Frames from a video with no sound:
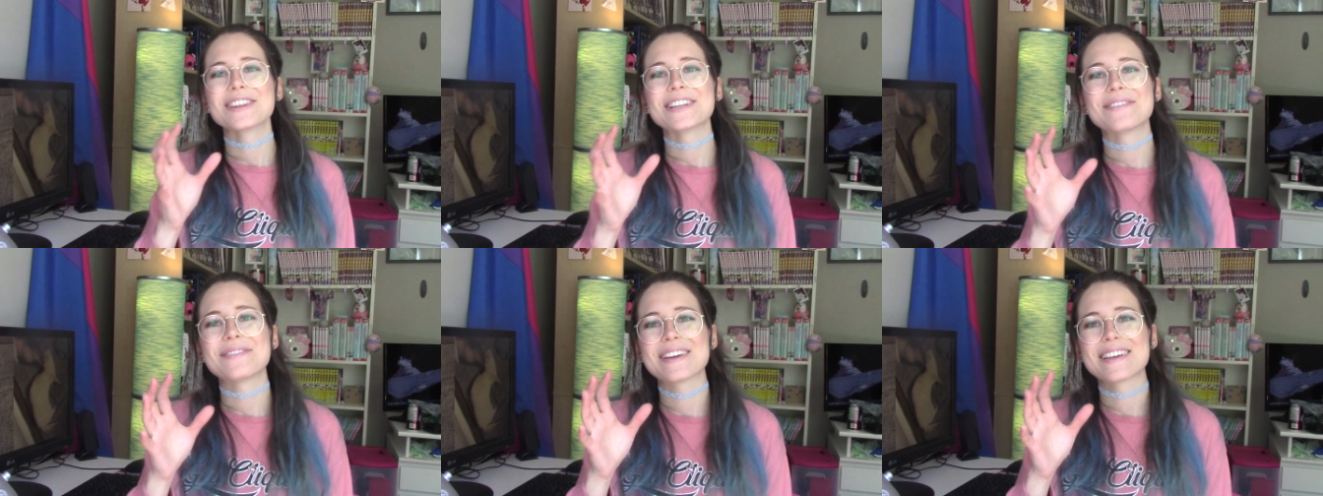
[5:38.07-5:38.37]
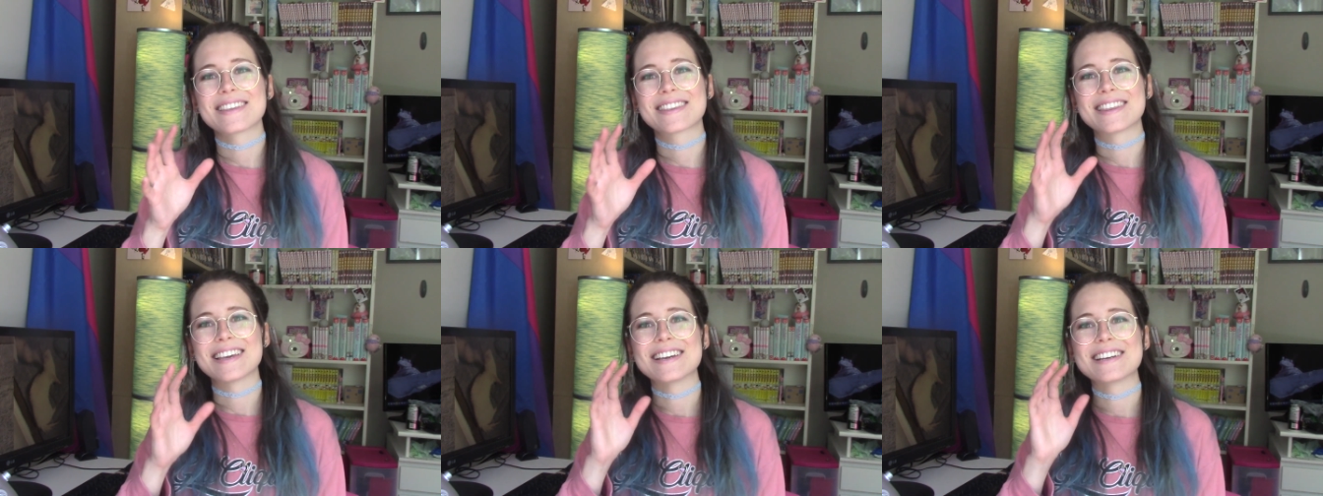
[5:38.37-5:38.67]

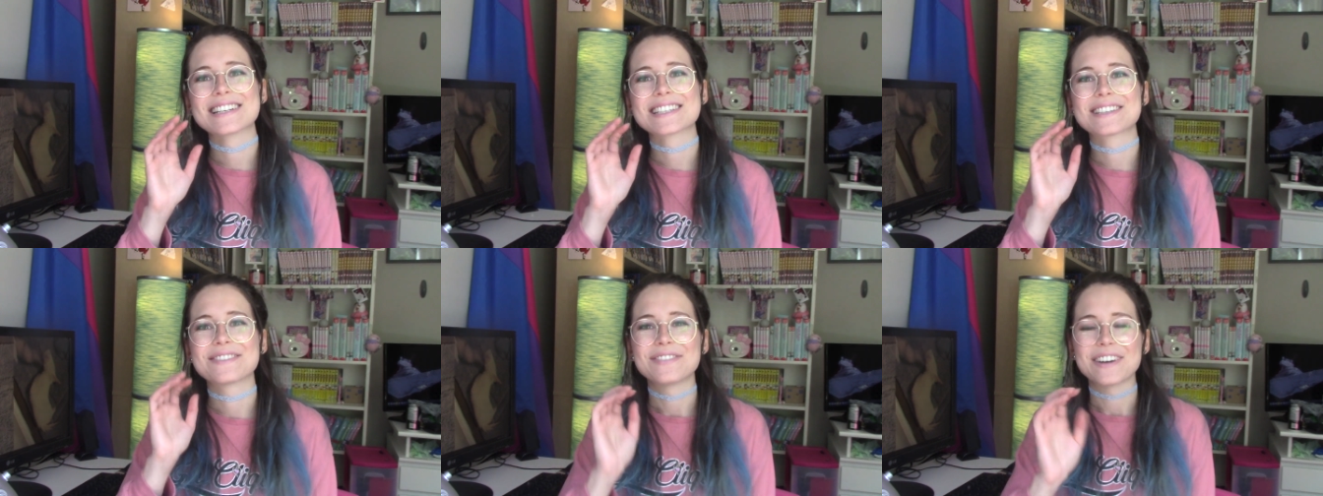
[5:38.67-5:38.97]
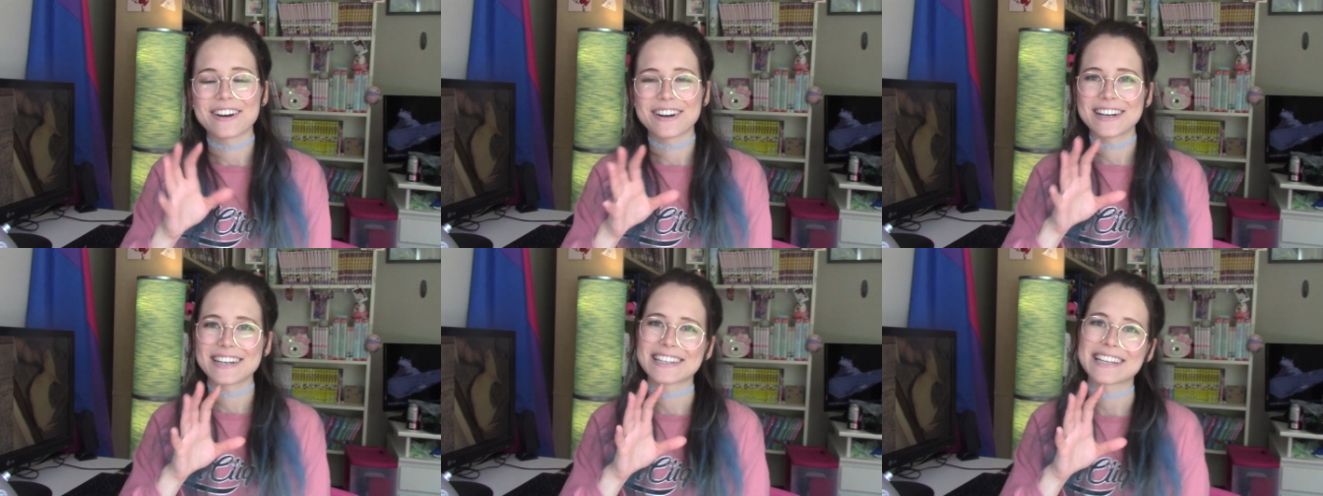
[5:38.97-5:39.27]
living things
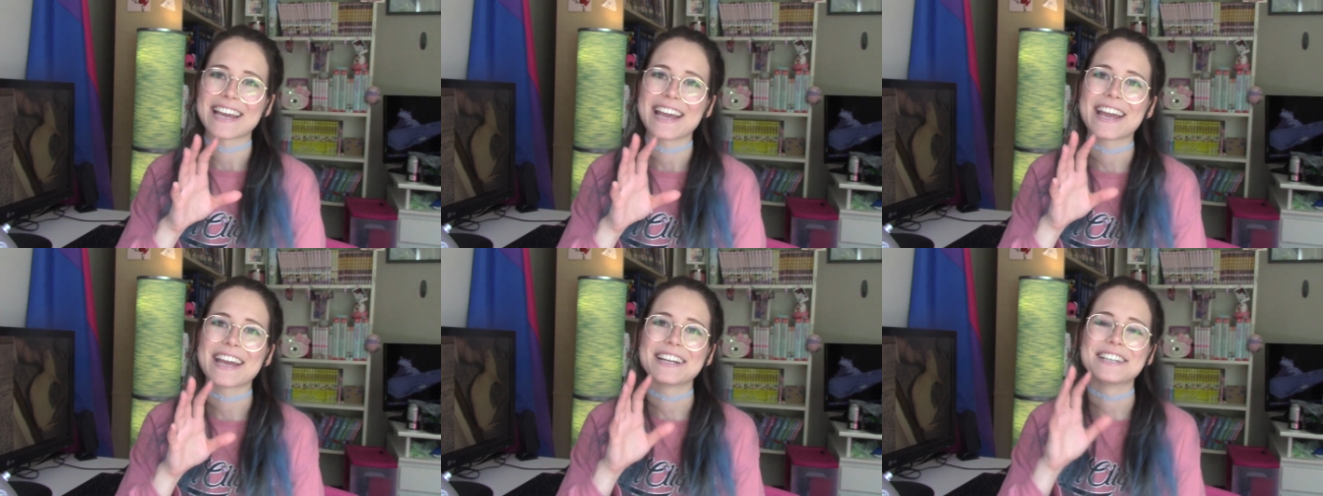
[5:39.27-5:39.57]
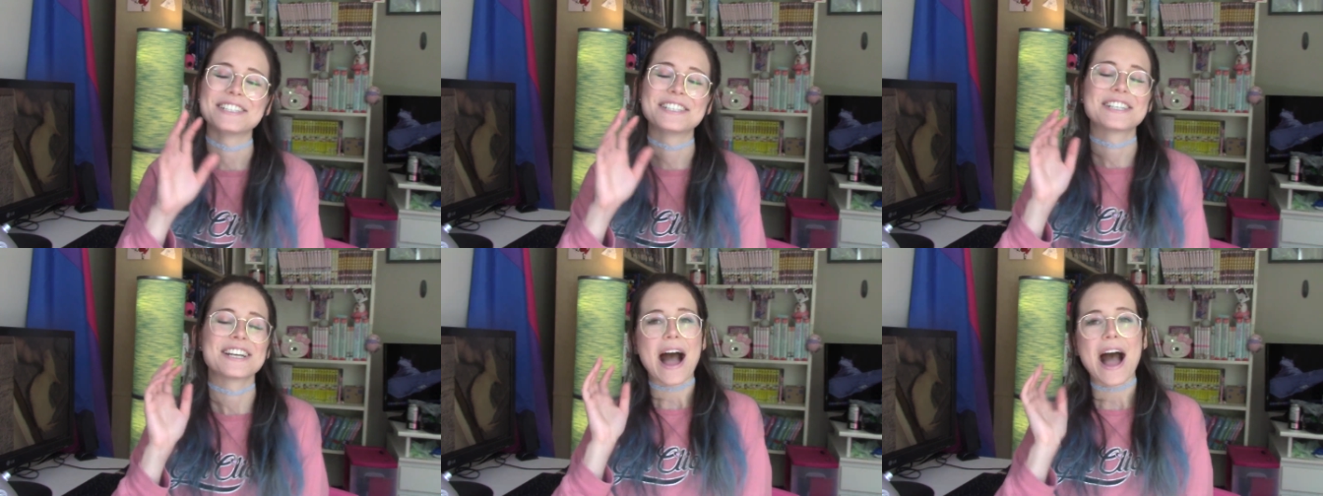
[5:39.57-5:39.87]
ferret
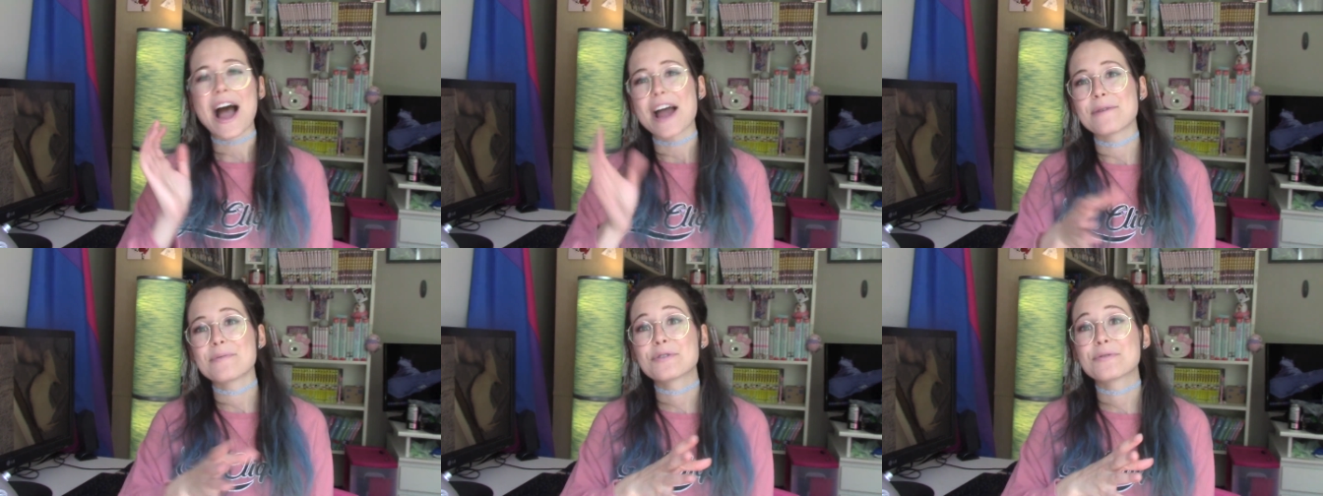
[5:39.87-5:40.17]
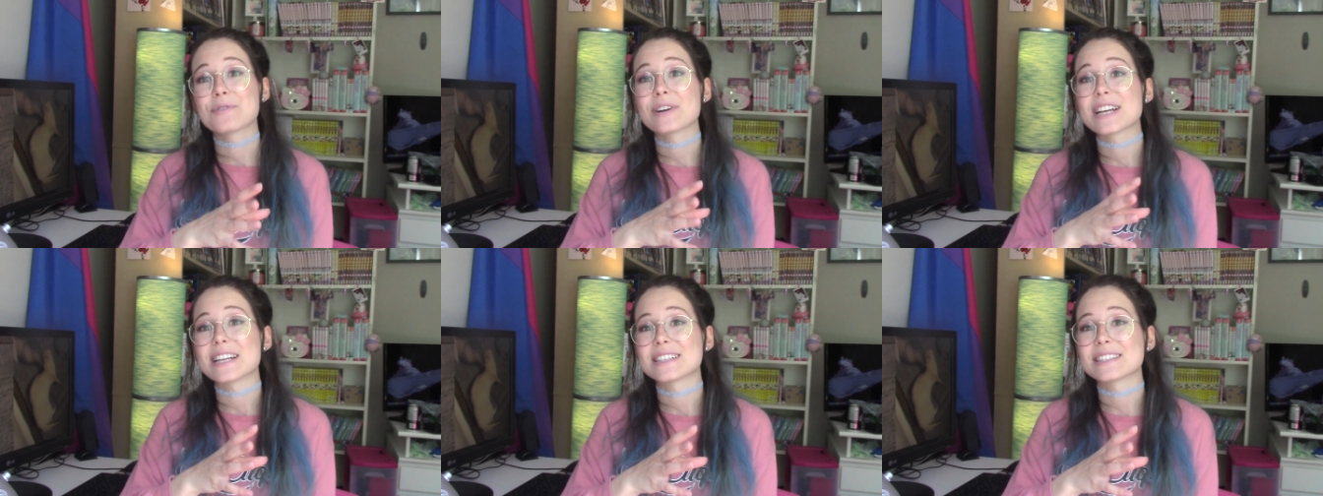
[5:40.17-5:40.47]
cage, I would
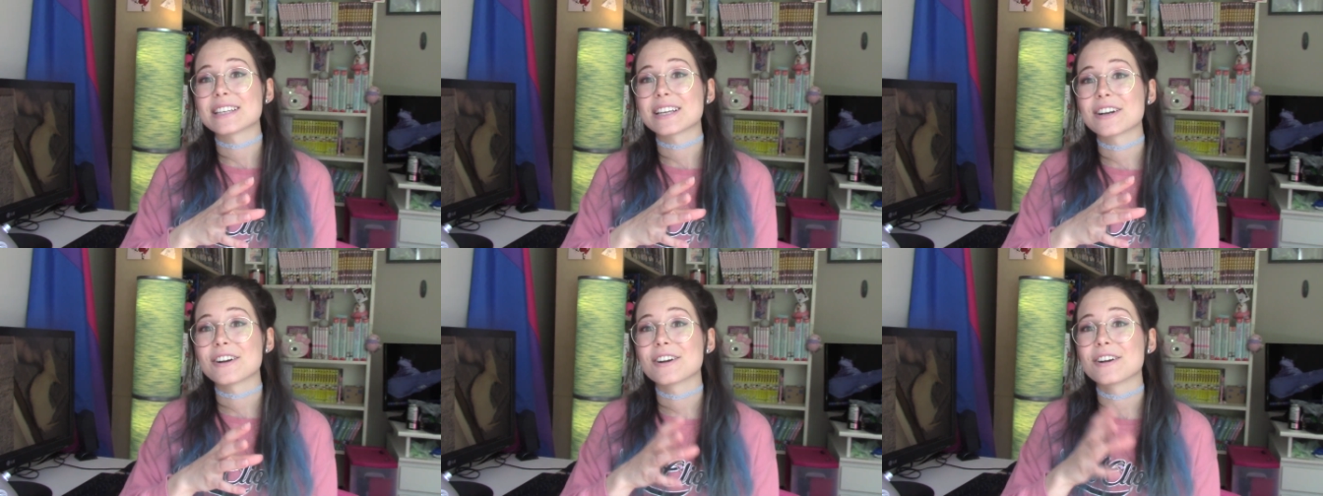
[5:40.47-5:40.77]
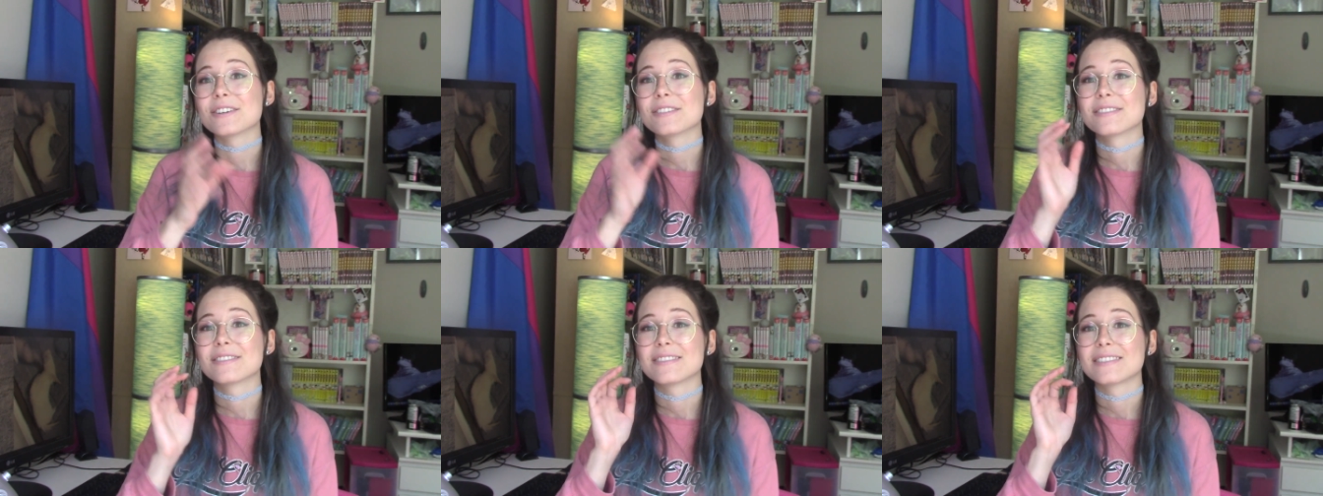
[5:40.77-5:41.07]

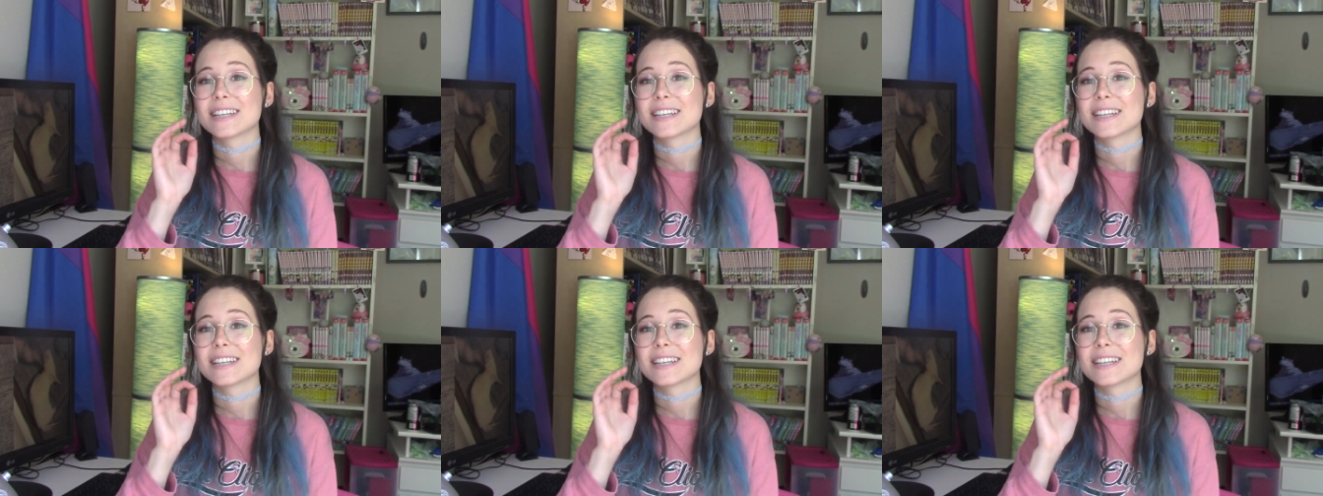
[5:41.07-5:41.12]
reconsider.